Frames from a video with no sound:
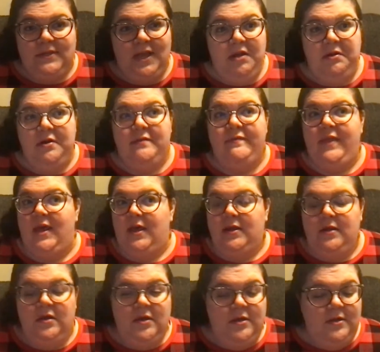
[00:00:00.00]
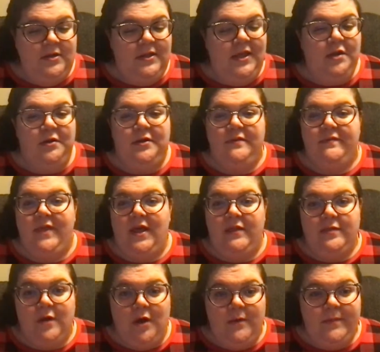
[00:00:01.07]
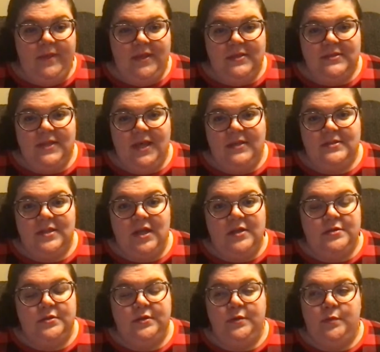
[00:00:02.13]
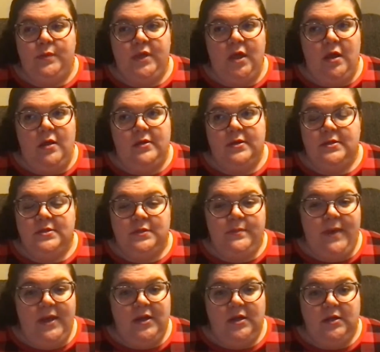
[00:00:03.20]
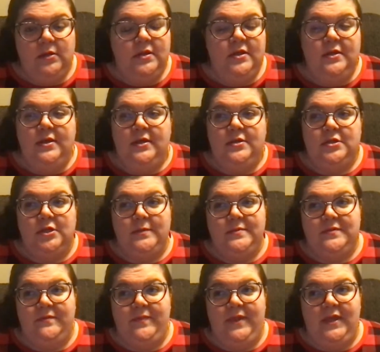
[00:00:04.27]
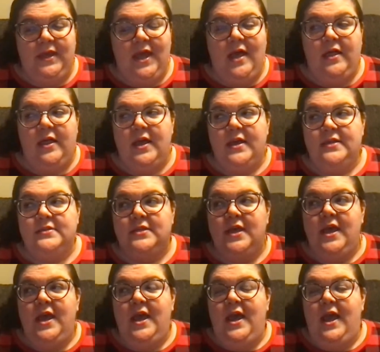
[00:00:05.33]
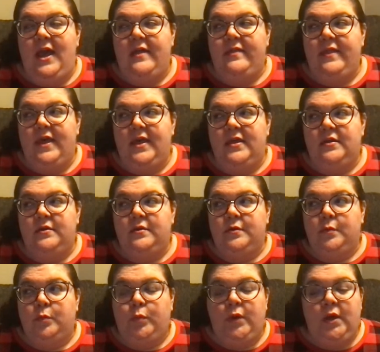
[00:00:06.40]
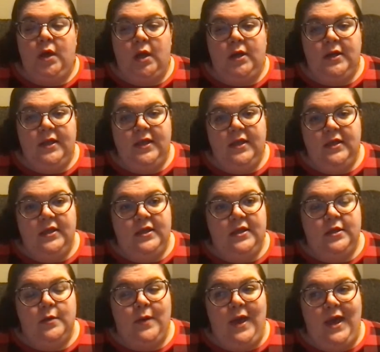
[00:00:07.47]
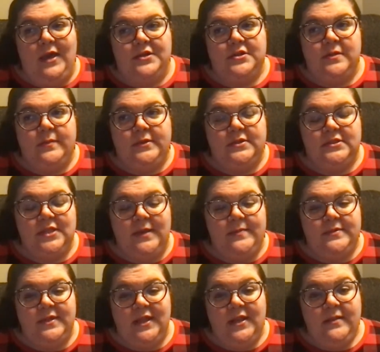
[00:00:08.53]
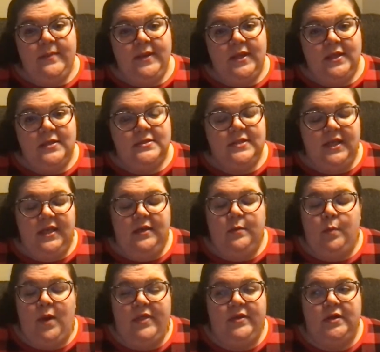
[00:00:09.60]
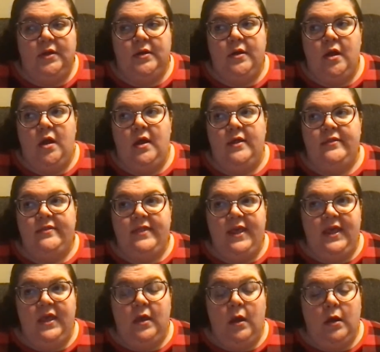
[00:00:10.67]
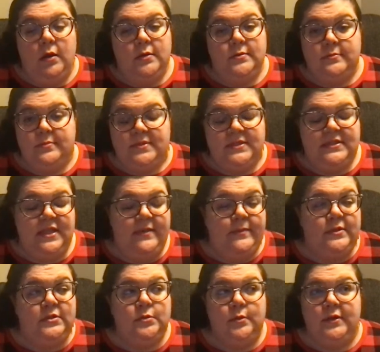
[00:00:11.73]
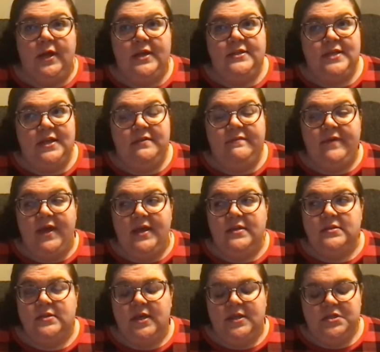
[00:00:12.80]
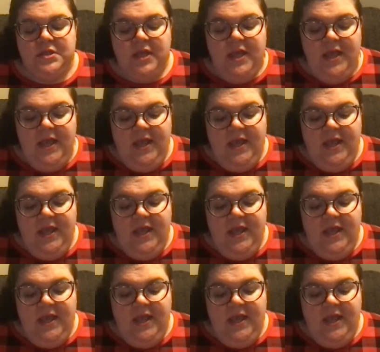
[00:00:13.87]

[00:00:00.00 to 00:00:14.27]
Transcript: get rid of that. Get rid of that thought, because that's not true. We all can do better in terms of being allies. And then regarding, actionable steps that anybody can take, whether or not they are disabled or identify as such,